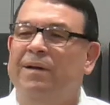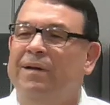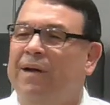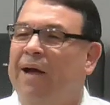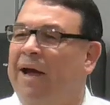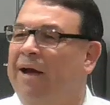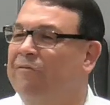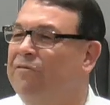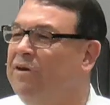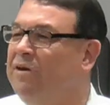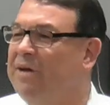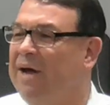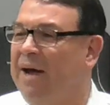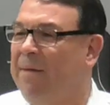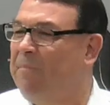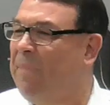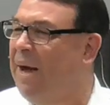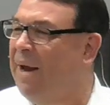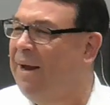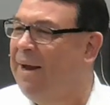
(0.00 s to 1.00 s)
every time
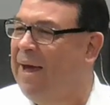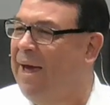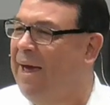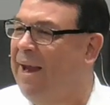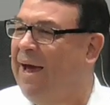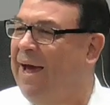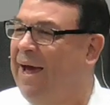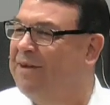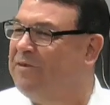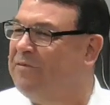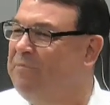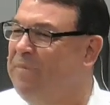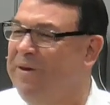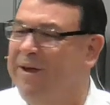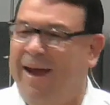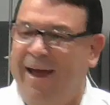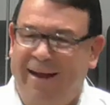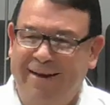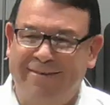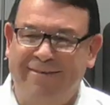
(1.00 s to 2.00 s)
my dad asked me in
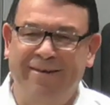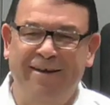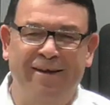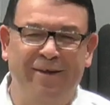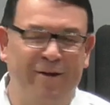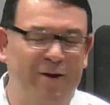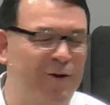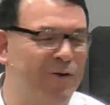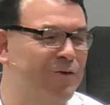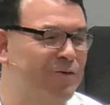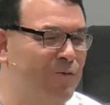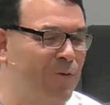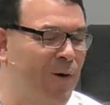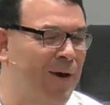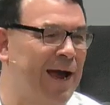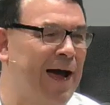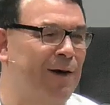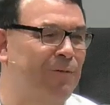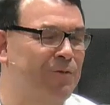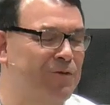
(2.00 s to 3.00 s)
18 years what
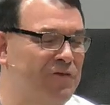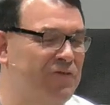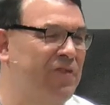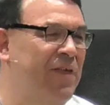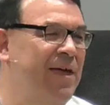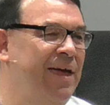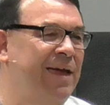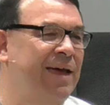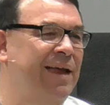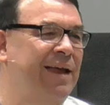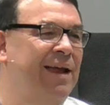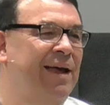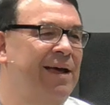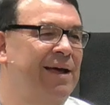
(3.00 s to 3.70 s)
I was thinking,